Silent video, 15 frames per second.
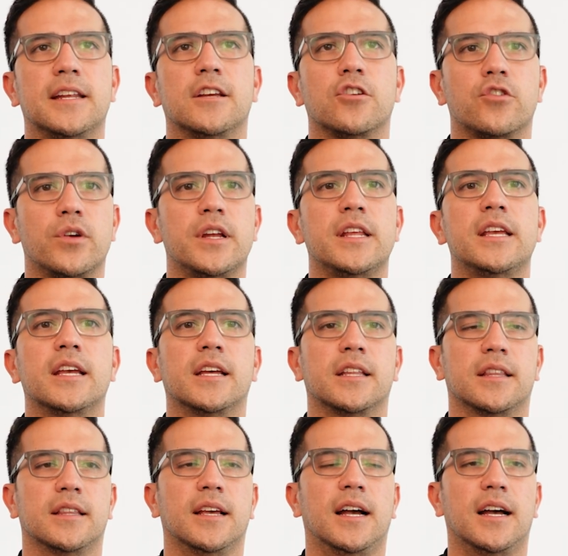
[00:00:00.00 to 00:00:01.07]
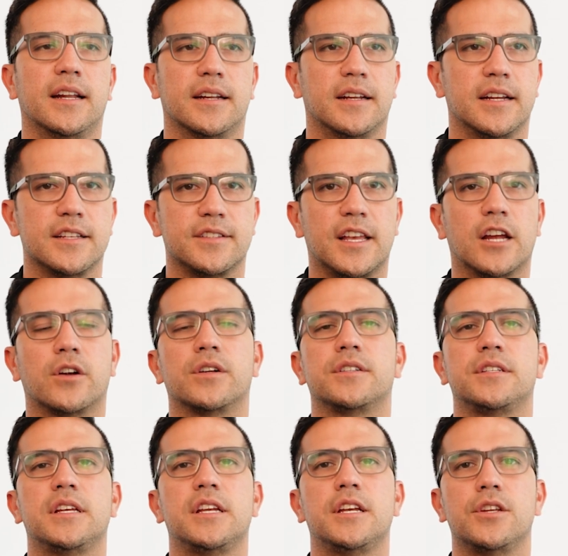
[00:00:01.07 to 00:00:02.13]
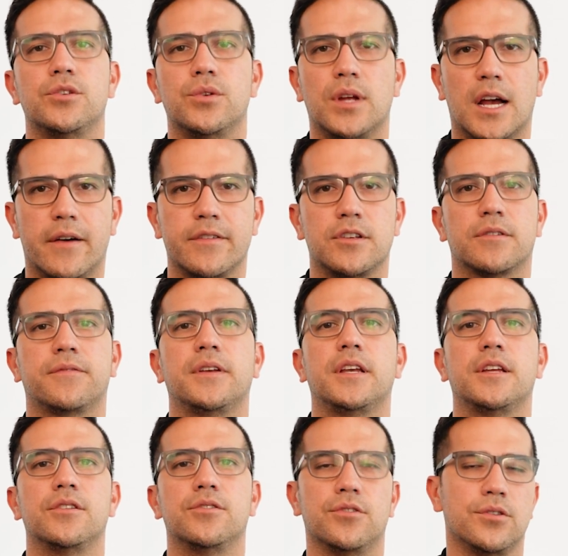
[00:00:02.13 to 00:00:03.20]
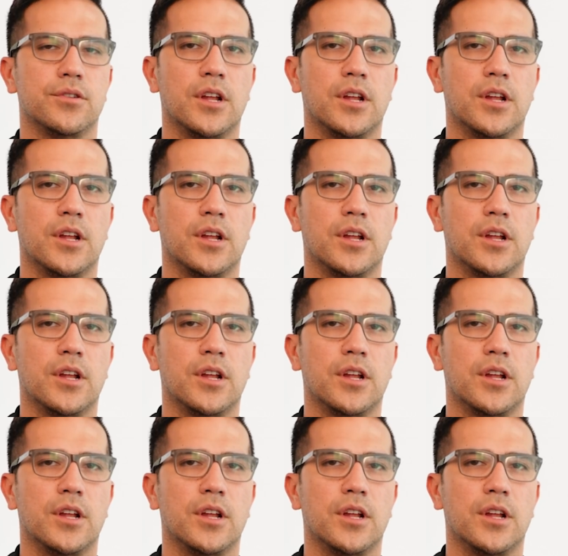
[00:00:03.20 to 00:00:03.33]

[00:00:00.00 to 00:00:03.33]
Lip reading: ingredient that is guaranteed, you have in your feed, you